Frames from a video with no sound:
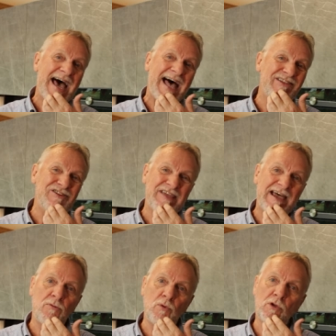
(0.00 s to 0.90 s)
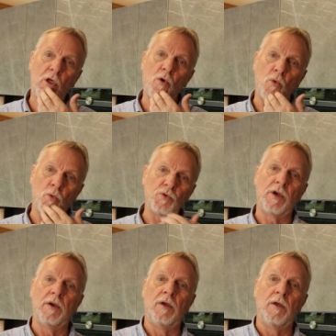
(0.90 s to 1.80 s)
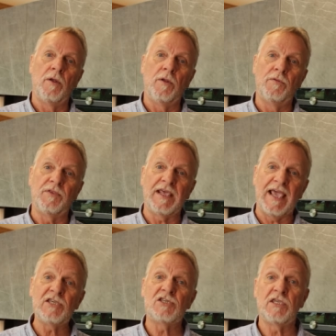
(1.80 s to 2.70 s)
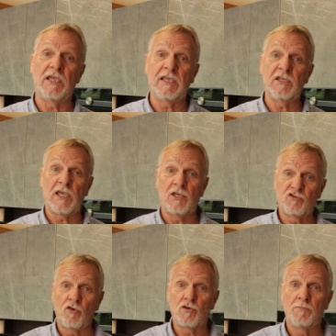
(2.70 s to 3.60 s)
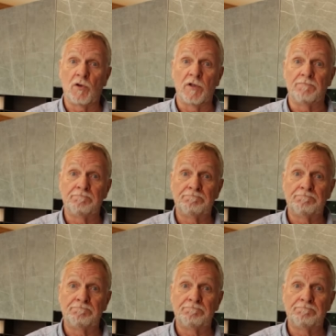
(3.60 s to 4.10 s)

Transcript: and download the, the instruction booklet.